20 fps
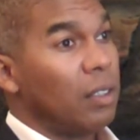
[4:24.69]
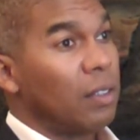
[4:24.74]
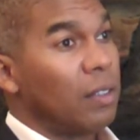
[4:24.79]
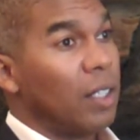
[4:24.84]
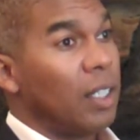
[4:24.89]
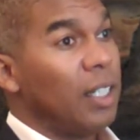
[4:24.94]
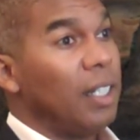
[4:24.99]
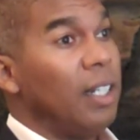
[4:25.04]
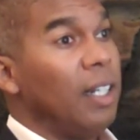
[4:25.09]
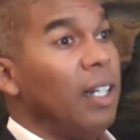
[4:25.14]

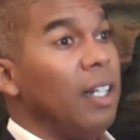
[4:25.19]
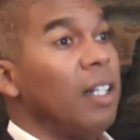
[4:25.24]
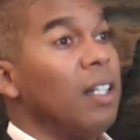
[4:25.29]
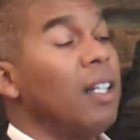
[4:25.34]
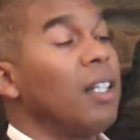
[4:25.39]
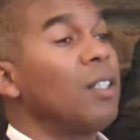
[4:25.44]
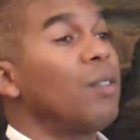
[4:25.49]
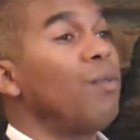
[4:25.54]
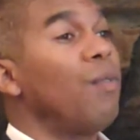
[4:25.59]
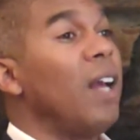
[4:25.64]
Right?
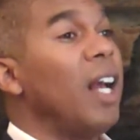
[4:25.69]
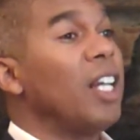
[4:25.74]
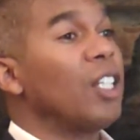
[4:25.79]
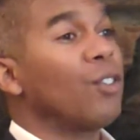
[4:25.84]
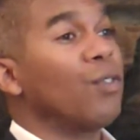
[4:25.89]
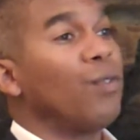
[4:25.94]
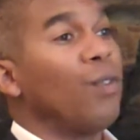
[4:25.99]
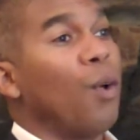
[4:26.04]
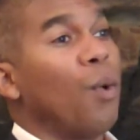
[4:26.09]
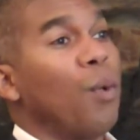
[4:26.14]
Let's
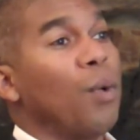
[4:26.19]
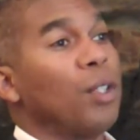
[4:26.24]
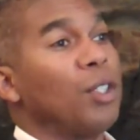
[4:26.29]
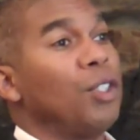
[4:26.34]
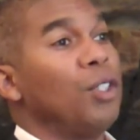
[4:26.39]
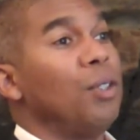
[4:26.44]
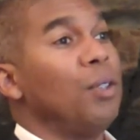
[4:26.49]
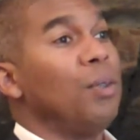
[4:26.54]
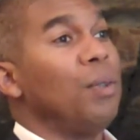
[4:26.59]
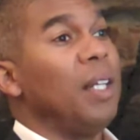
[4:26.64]
fast forward
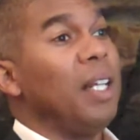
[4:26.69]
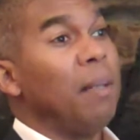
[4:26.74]
to